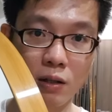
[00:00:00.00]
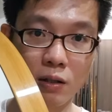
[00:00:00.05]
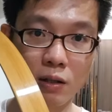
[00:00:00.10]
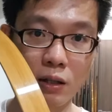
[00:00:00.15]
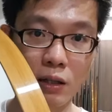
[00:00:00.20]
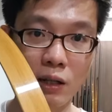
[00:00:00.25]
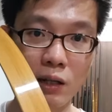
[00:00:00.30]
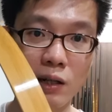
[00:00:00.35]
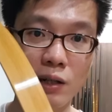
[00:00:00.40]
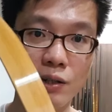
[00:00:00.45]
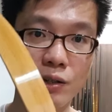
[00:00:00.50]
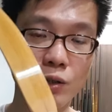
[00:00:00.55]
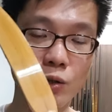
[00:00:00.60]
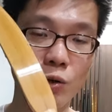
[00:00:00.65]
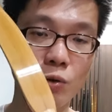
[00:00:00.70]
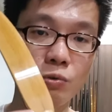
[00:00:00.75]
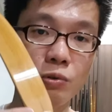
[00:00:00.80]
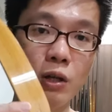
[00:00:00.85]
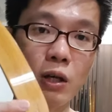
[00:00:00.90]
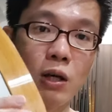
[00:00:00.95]
the clear
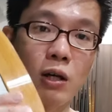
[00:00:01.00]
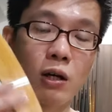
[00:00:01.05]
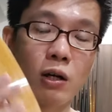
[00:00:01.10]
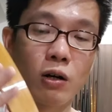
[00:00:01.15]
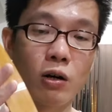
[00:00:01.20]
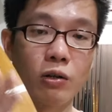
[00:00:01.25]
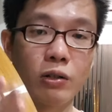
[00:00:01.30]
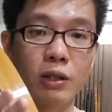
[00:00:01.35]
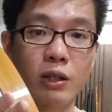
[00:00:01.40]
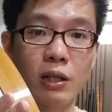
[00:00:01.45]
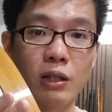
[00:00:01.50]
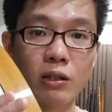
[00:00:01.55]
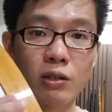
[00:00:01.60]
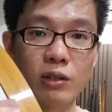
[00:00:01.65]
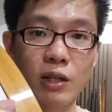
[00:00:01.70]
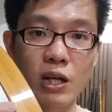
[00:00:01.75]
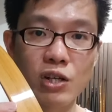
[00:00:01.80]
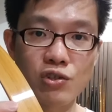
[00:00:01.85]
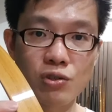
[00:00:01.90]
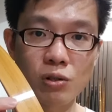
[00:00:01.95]
coat, on the
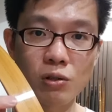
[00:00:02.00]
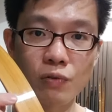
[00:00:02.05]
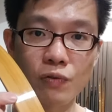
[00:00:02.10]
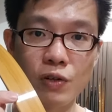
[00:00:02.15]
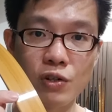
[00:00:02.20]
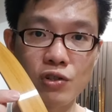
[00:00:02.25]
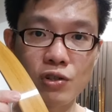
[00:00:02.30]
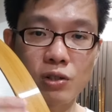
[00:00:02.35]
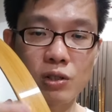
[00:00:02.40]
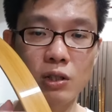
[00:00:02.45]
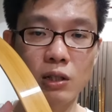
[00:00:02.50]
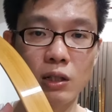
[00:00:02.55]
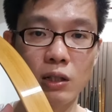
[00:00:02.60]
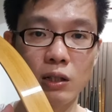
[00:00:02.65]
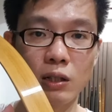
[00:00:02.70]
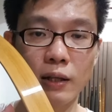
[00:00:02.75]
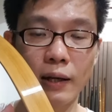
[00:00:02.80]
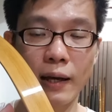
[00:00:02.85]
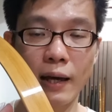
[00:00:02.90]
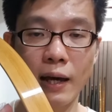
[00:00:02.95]
international version
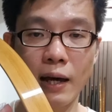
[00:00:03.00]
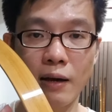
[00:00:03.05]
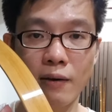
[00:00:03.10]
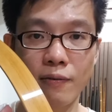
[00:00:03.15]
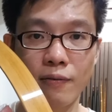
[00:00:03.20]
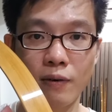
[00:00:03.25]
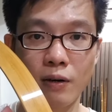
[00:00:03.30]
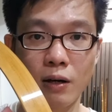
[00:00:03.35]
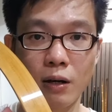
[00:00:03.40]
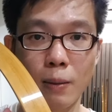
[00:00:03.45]
they have